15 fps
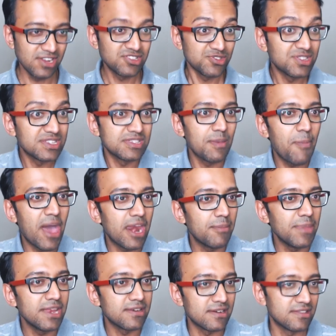So there is a
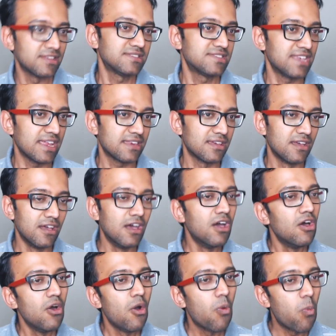parameter that's set
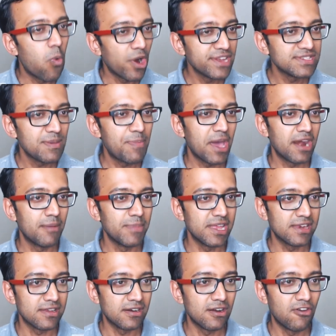what is a
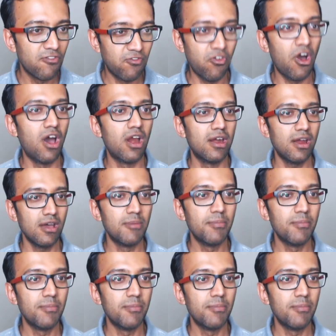parameter for a